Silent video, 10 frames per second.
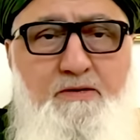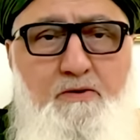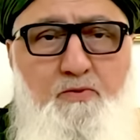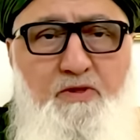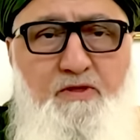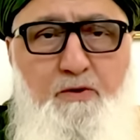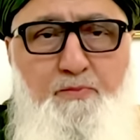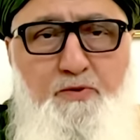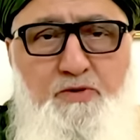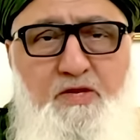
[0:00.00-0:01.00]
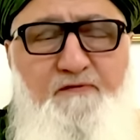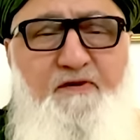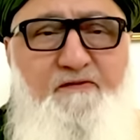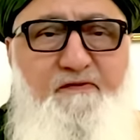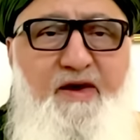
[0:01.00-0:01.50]
with your
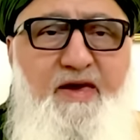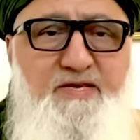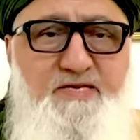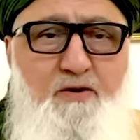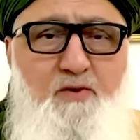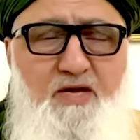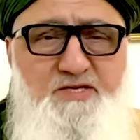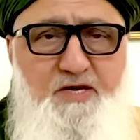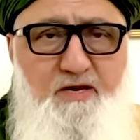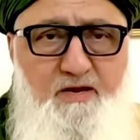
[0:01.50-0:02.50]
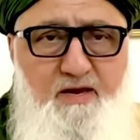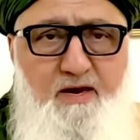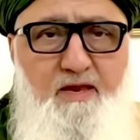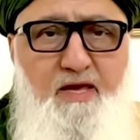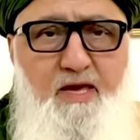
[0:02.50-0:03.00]
beatific face, Ya Wajikal
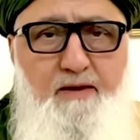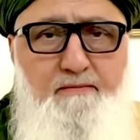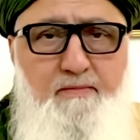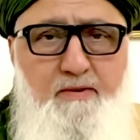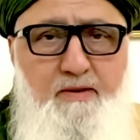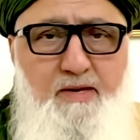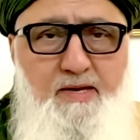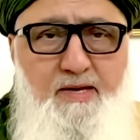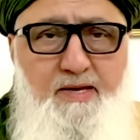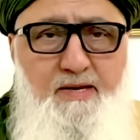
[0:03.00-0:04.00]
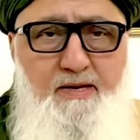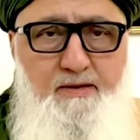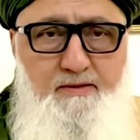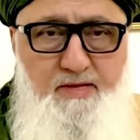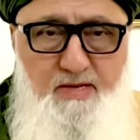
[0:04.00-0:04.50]
Kareem,
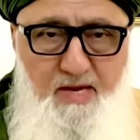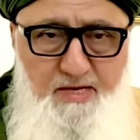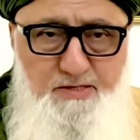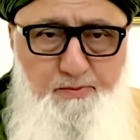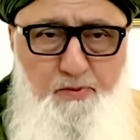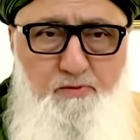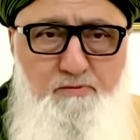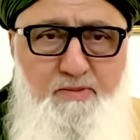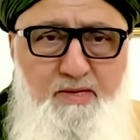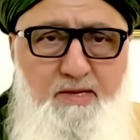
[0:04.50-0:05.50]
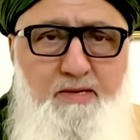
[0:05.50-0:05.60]
that gaze upon me